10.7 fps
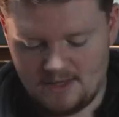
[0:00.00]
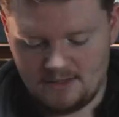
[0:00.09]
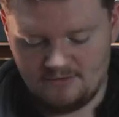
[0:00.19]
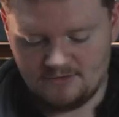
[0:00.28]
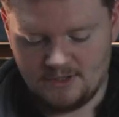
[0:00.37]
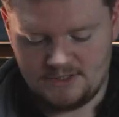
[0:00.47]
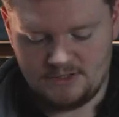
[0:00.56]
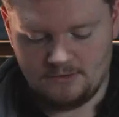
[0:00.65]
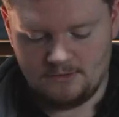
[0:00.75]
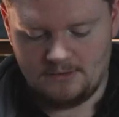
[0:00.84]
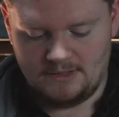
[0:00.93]
then you've got
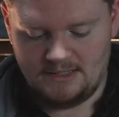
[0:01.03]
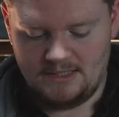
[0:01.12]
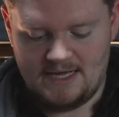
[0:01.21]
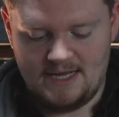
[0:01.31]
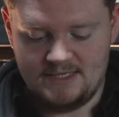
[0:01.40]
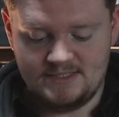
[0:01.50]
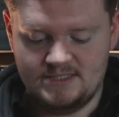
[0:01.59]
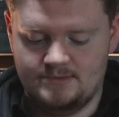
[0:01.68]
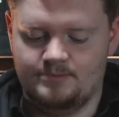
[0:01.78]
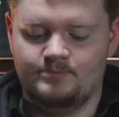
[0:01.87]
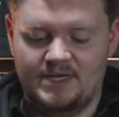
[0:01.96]
your
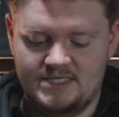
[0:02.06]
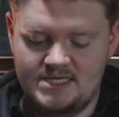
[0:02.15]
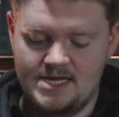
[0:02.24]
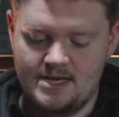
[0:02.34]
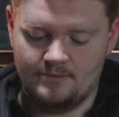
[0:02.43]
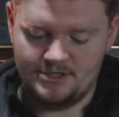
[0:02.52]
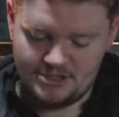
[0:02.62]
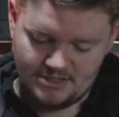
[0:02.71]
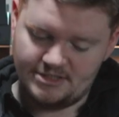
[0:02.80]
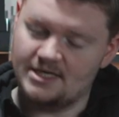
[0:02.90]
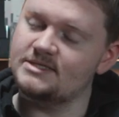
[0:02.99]
last bit here, which
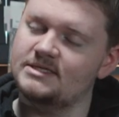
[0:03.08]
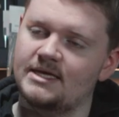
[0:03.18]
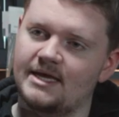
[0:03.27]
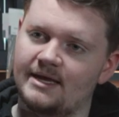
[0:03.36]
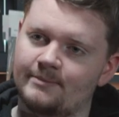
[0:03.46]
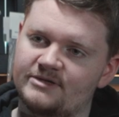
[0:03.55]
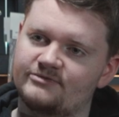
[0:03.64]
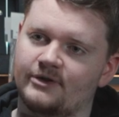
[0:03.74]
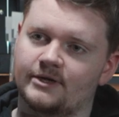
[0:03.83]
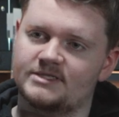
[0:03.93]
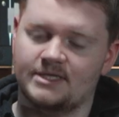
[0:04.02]
is just the image
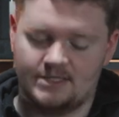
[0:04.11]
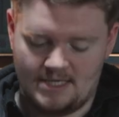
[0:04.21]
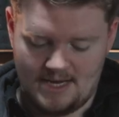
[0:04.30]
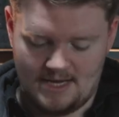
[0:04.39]
focus at the